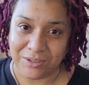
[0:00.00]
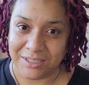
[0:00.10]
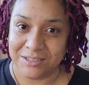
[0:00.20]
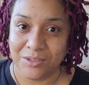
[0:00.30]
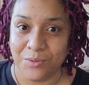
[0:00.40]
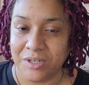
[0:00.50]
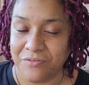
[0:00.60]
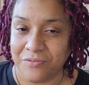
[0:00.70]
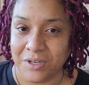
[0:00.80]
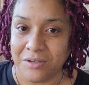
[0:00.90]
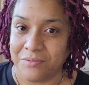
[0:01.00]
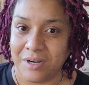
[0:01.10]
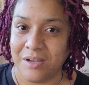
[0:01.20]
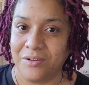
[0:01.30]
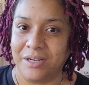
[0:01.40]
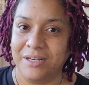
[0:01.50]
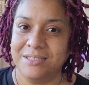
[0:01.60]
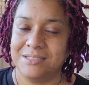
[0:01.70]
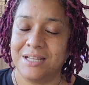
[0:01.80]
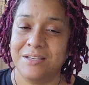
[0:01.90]
They still want to fuck around. And
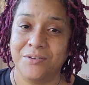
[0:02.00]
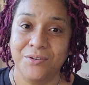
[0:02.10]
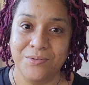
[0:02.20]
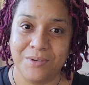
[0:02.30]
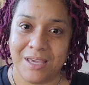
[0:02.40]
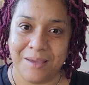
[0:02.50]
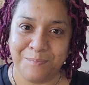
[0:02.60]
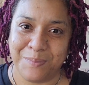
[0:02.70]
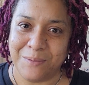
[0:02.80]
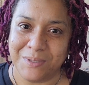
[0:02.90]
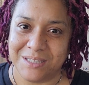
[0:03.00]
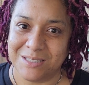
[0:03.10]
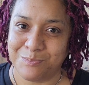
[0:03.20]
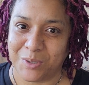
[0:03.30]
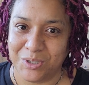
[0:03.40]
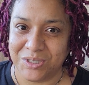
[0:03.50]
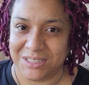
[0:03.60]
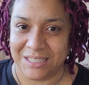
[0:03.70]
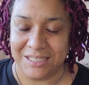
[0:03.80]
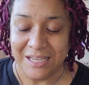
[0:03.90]
it's like, yo, you can't be with this
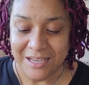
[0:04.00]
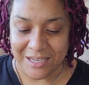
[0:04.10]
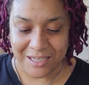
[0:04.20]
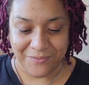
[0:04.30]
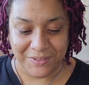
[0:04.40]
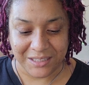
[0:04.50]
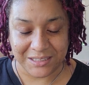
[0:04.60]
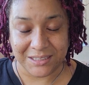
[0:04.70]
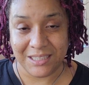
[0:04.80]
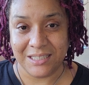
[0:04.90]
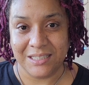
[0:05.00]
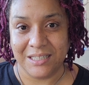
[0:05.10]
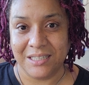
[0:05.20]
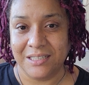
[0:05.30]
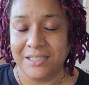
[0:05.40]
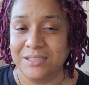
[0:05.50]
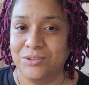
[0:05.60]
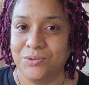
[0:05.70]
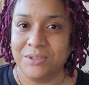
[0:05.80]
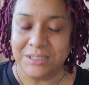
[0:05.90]
person if they're sitting there and they
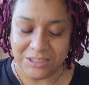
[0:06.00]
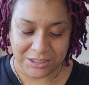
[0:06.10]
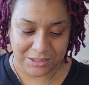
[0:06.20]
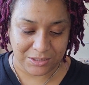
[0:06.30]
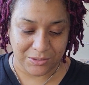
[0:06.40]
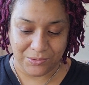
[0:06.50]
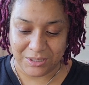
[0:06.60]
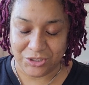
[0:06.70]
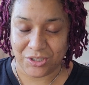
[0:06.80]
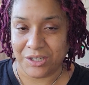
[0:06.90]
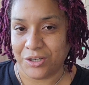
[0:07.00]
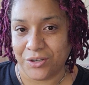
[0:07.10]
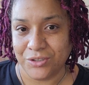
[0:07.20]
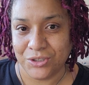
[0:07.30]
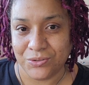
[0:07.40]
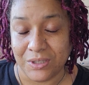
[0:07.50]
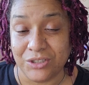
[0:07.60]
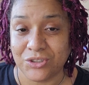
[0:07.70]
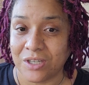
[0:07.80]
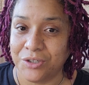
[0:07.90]
doing this shit to you. They're trying to hurt you. They're
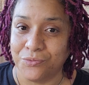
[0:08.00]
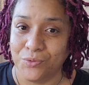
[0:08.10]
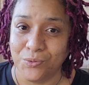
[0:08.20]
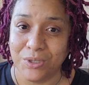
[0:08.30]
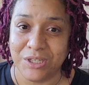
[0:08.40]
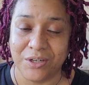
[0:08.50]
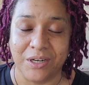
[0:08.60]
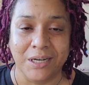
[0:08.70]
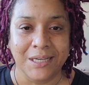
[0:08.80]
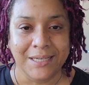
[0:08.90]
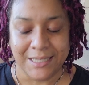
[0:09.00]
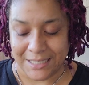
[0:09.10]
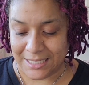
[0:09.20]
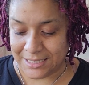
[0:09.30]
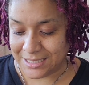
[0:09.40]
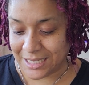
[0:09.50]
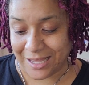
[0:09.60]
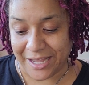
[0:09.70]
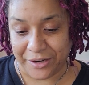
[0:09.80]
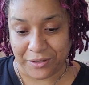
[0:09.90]
trying to ruin your
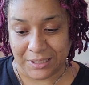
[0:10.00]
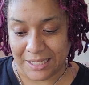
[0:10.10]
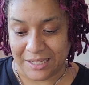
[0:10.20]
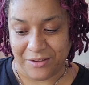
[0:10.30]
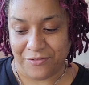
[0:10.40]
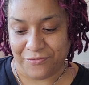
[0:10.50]
entire life.